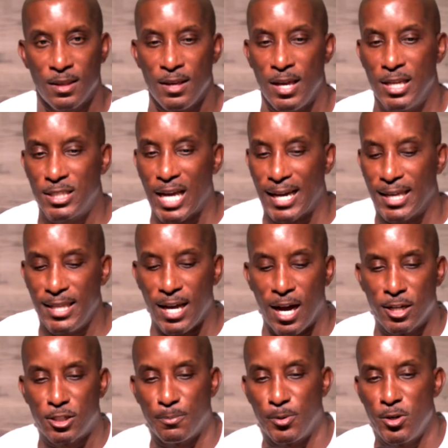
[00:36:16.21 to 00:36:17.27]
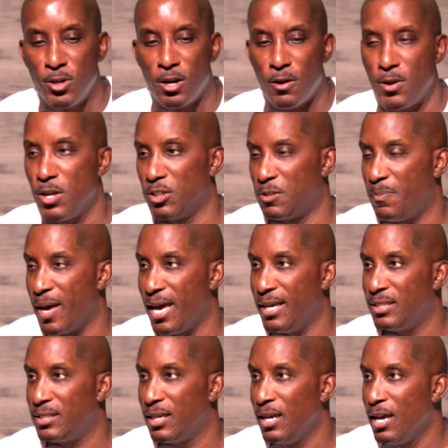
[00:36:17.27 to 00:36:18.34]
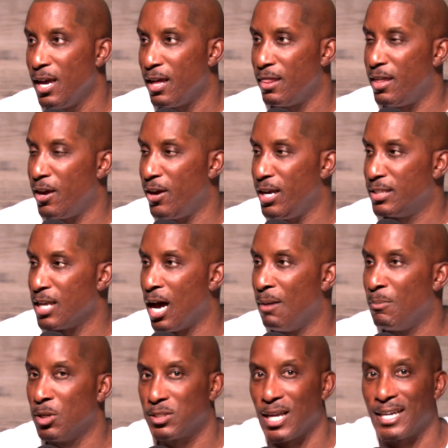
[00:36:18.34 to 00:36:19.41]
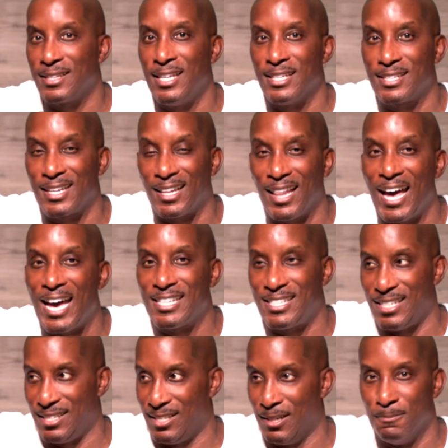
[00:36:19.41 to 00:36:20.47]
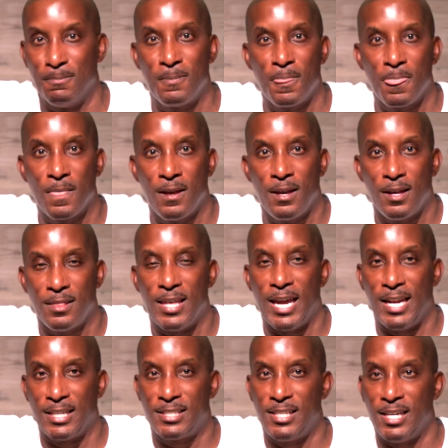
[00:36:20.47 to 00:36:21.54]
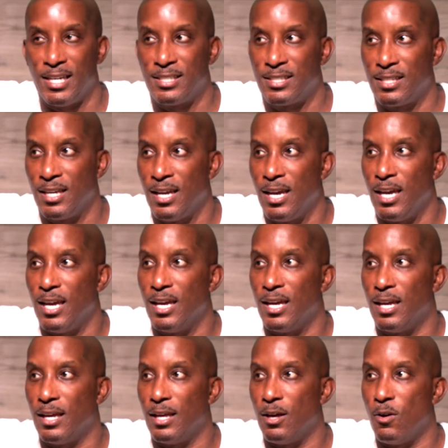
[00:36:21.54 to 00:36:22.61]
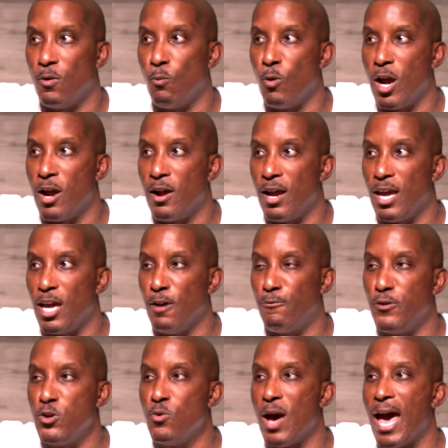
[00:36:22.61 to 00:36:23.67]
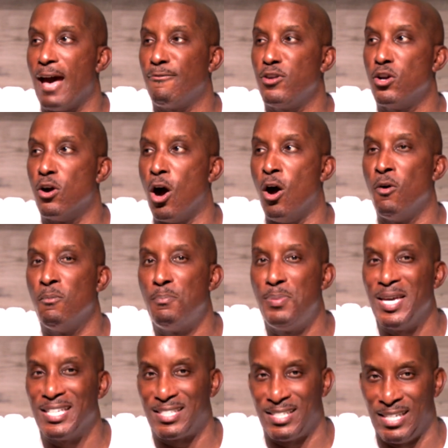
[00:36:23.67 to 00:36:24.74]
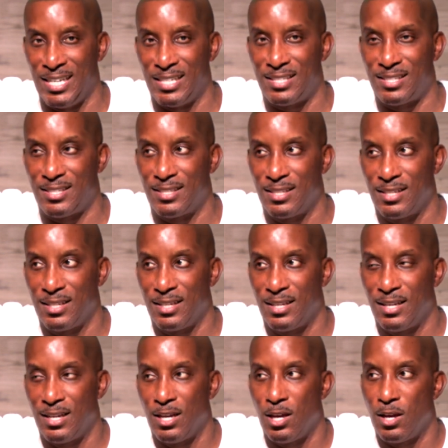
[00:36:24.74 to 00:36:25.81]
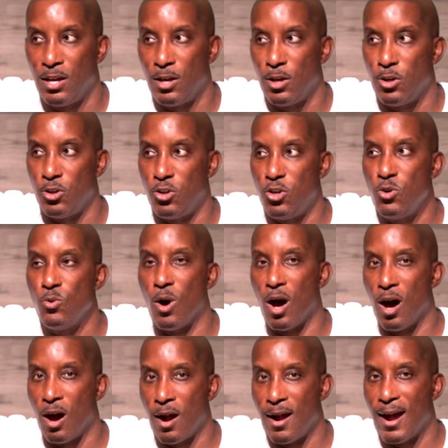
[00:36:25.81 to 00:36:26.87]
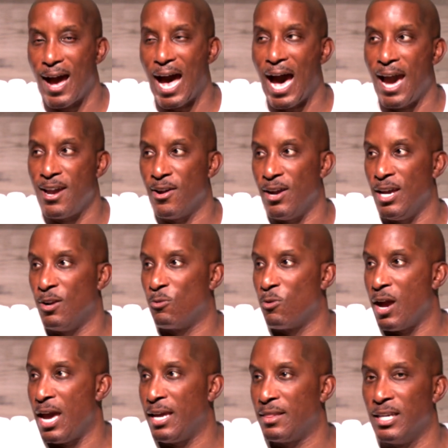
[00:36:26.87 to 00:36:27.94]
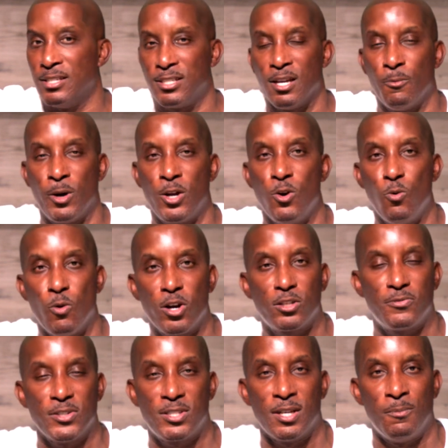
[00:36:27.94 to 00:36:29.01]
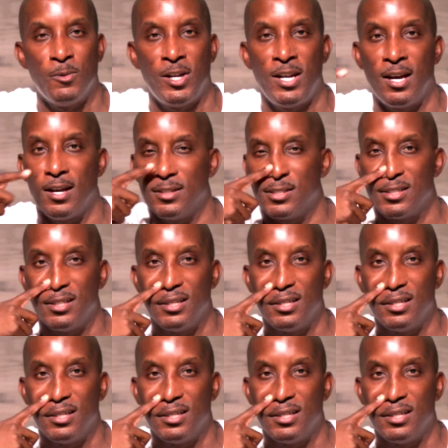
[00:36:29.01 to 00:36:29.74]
It's like in the entrepreneurial space, there is almost like this classism that exists where if you have your own business, you are higher in rank than someone who works for someone else.